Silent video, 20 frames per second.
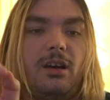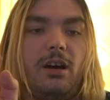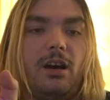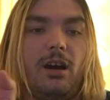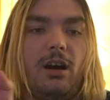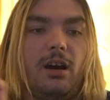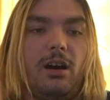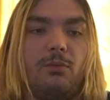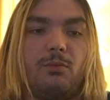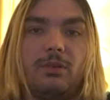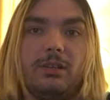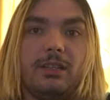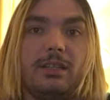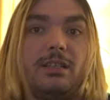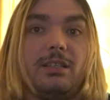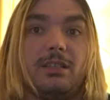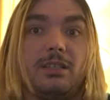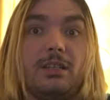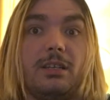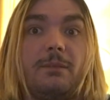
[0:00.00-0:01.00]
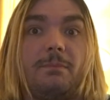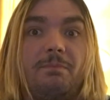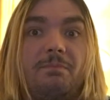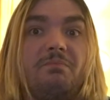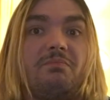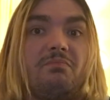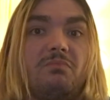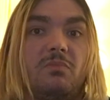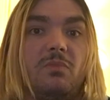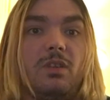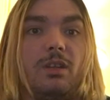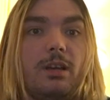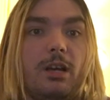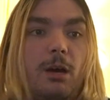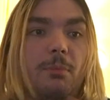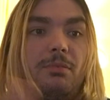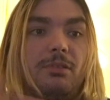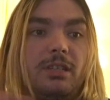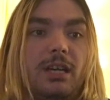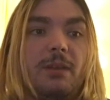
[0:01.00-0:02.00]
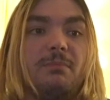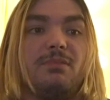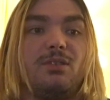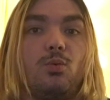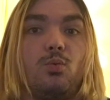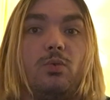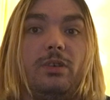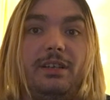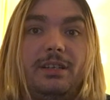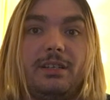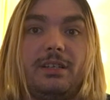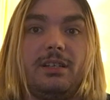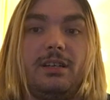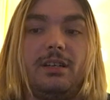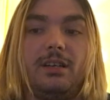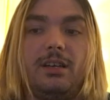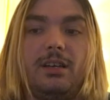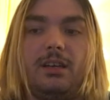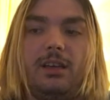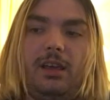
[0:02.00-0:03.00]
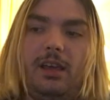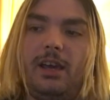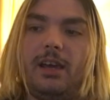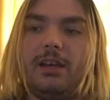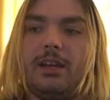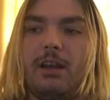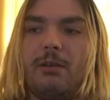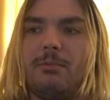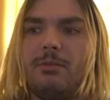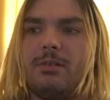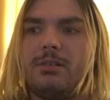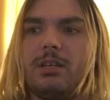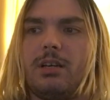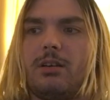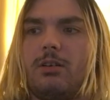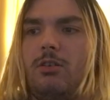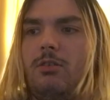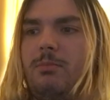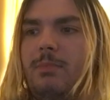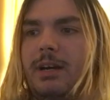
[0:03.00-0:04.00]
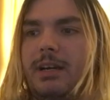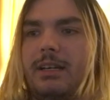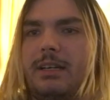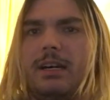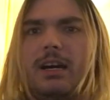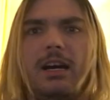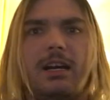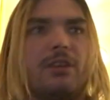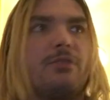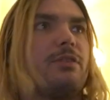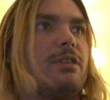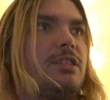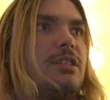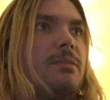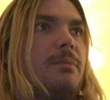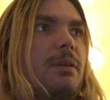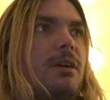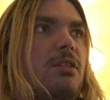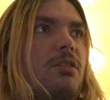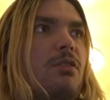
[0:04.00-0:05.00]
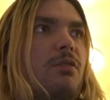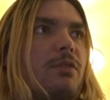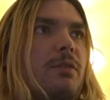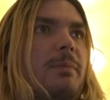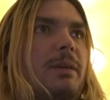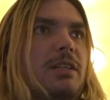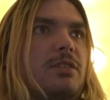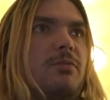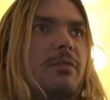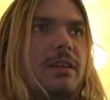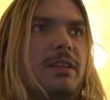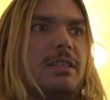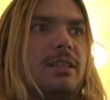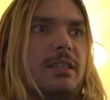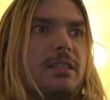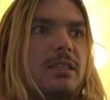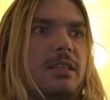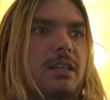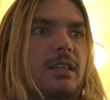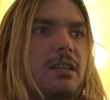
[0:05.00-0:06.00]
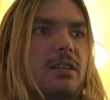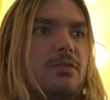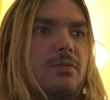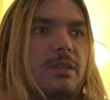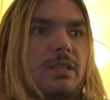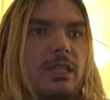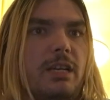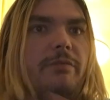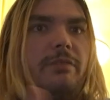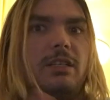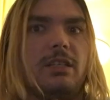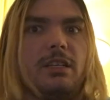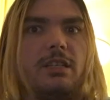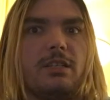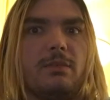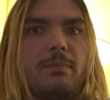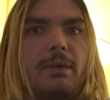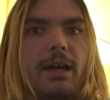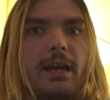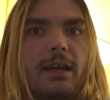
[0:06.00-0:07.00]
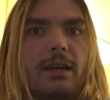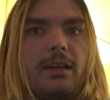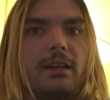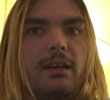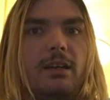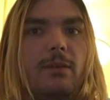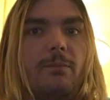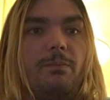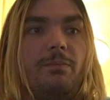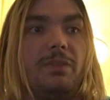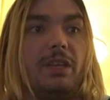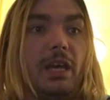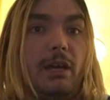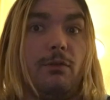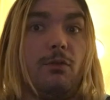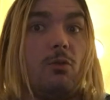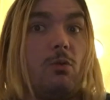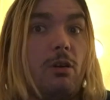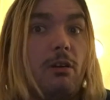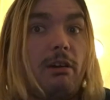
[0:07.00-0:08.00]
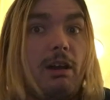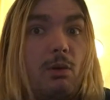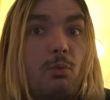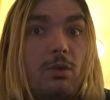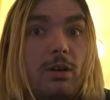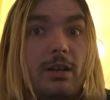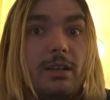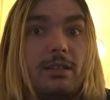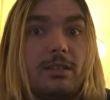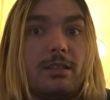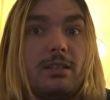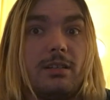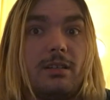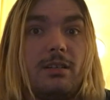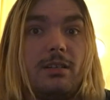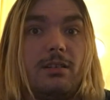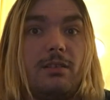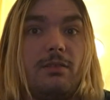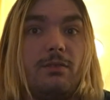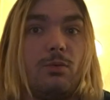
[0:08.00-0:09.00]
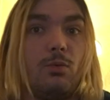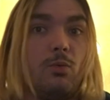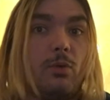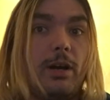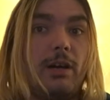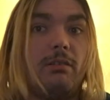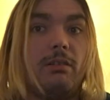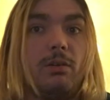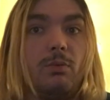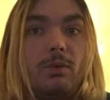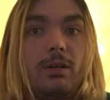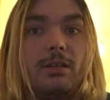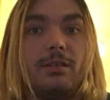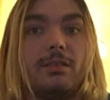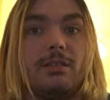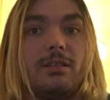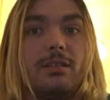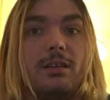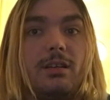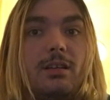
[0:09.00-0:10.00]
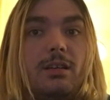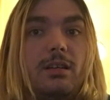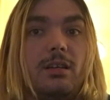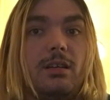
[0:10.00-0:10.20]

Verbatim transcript: uh, releasing a couple times a week and everybody's like, "Oh my God, Christian Maracle from like 2016 and 2017 is back," and for a while I was, for a while I was.